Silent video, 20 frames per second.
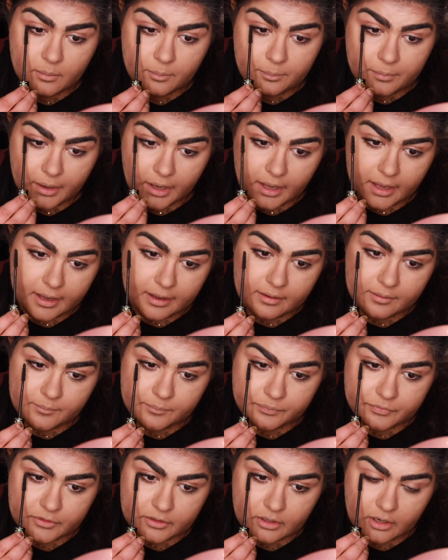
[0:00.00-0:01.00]
by,
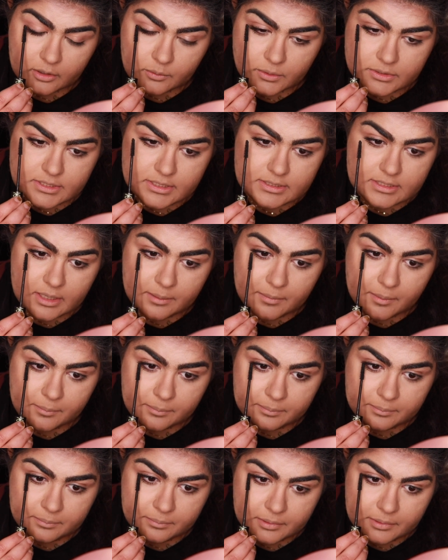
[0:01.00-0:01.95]
God, what's his name? I'm